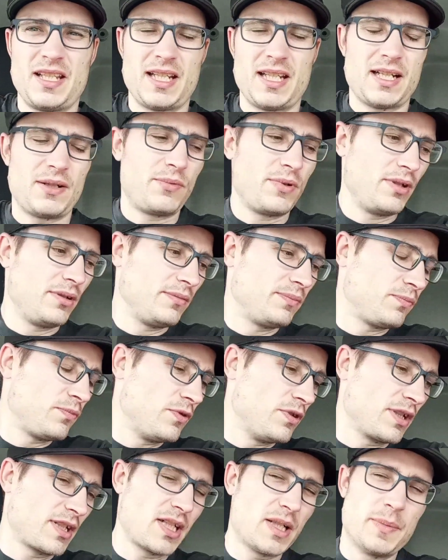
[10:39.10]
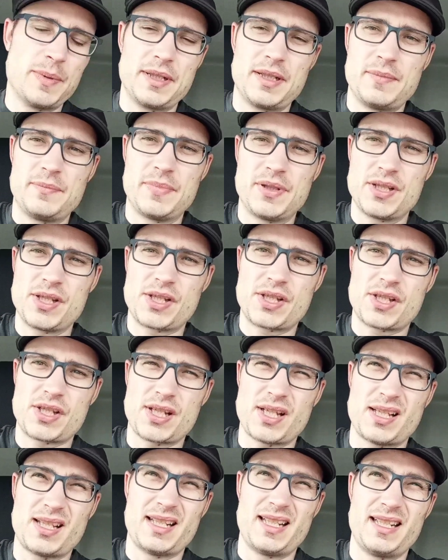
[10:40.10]
will work out my numbers
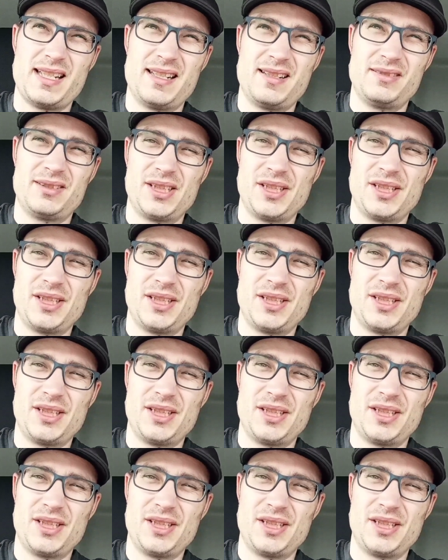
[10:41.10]
and then I'll